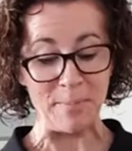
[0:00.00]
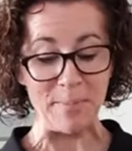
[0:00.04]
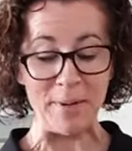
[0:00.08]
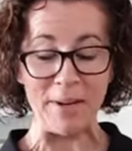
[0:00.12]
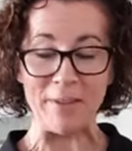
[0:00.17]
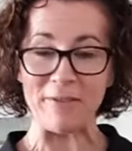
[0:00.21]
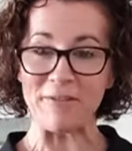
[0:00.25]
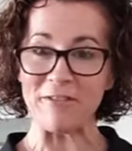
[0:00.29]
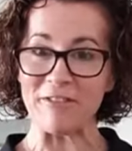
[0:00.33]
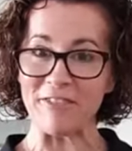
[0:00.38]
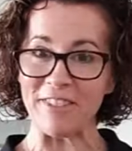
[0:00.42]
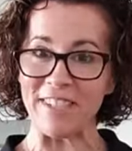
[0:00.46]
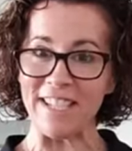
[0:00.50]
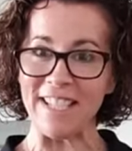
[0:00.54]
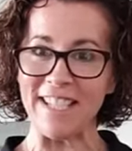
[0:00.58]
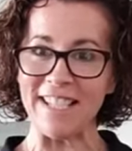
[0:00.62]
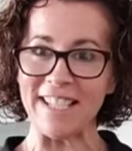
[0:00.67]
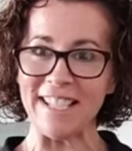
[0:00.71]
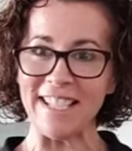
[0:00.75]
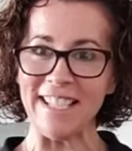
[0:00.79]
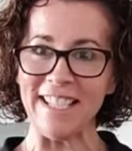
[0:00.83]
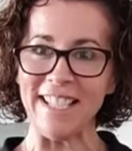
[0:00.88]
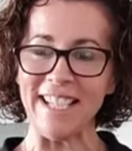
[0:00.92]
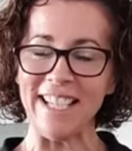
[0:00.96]
but I've
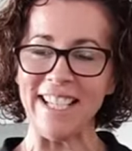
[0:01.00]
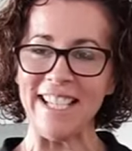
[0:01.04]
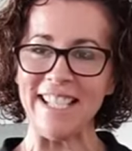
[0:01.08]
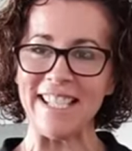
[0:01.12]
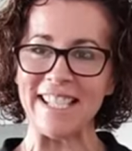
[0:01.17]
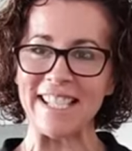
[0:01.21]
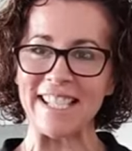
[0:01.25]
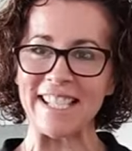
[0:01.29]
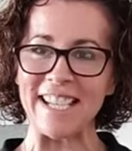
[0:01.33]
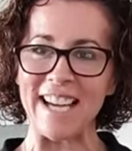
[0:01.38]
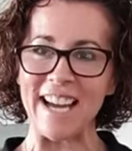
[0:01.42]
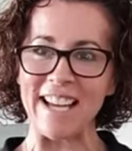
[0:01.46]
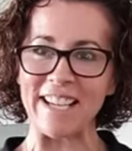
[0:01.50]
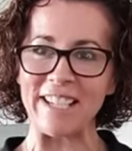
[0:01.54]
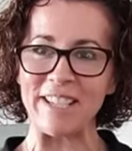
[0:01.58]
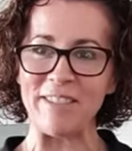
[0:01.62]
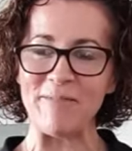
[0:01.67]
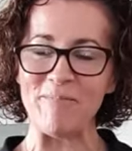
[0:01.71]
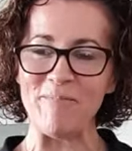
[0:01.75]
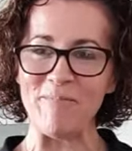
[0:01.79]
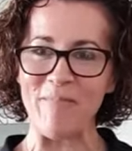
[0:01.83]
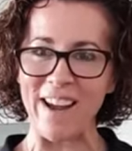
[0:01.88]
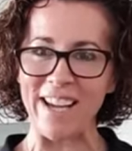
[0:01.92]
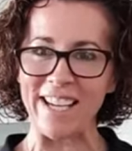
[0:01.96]
recently started
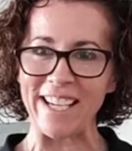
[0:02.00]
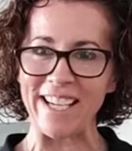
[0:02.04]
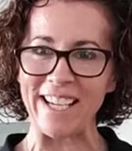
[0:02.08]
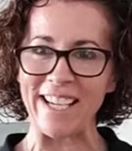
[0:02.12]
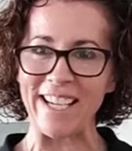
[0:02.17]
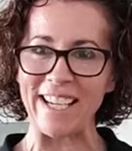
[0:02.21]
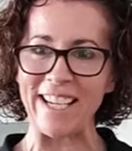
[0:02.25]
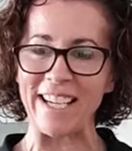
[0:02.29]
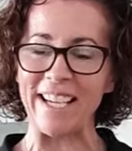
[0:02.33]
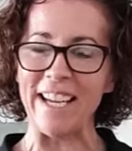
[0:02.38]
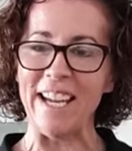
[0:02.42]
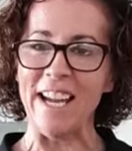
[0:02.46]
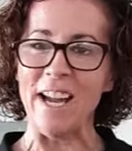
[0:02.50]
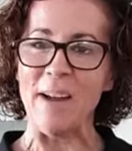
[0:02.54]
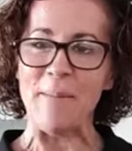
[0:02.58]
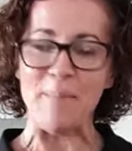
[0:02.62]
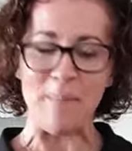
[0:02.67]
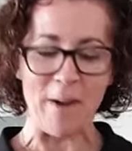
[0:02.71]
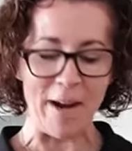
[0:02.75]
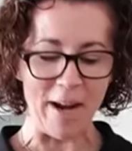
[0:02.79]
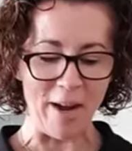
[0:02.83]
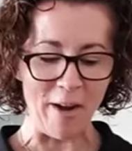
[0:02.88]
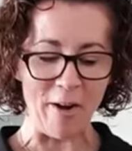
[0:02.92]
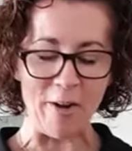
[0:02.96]
making
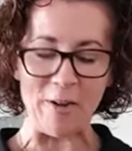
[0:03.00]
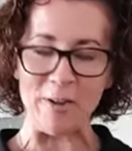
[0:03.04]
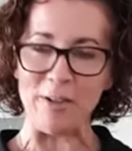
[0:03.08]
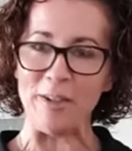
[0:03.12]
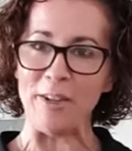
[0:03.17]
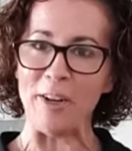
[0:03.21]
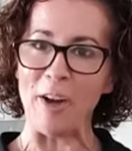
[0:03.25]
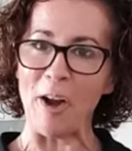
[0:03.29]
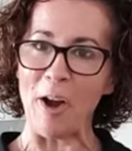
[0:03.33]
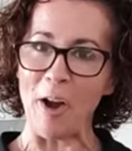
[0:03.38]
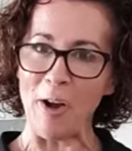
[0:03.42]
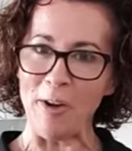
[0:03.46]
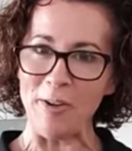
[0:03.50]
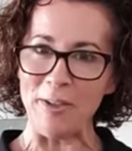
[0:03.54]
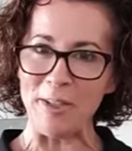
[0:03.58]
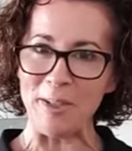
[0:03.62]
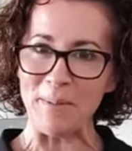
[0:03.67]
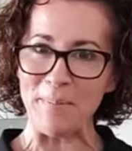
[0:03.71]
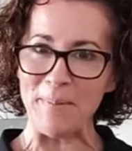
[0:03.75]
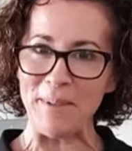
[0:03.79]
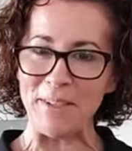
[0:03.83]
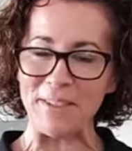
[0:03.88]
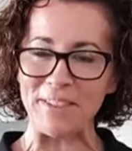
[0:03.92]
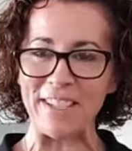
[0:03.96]
my own oat
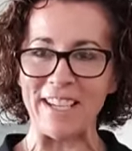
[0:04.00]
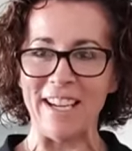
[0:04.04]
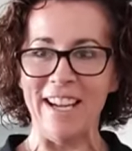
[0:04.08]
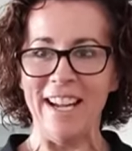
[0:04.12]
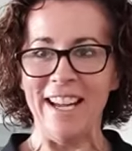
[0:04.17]
milk.